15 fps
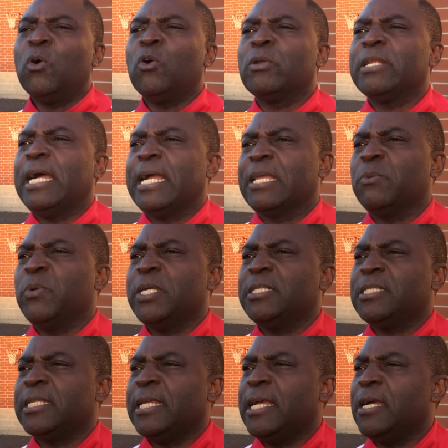on, I
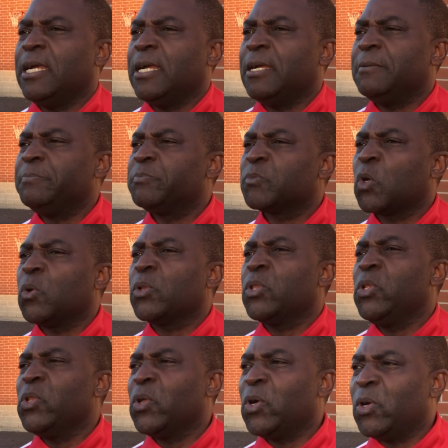went on the
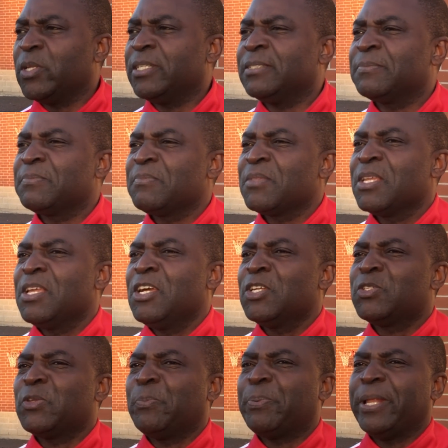loan
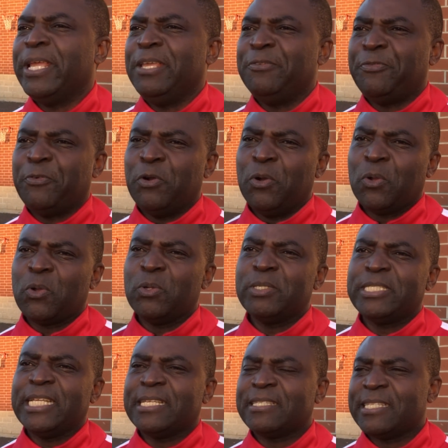to play for
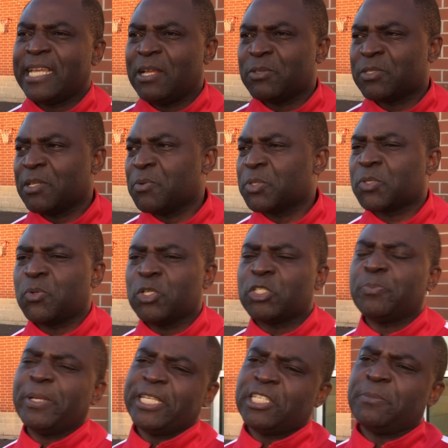Textiles that was
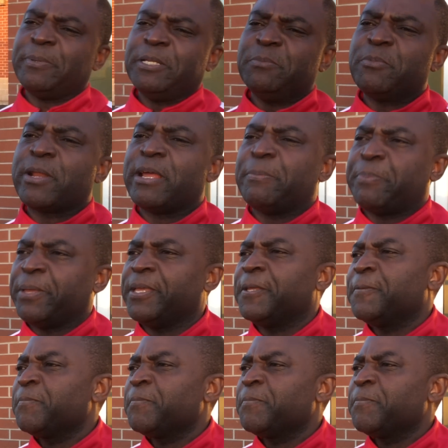coached by Shepard Murape.